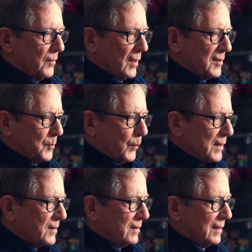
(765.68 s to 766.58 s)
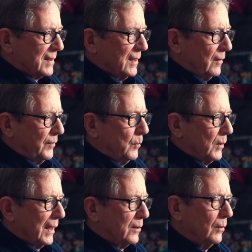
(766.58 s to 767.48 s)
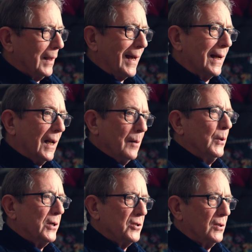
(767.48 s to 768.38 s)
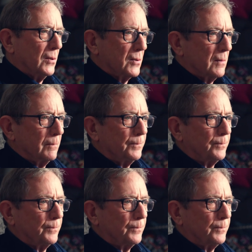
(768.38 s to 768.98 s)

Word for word: expresses itself in what I call Anglo-Britishness.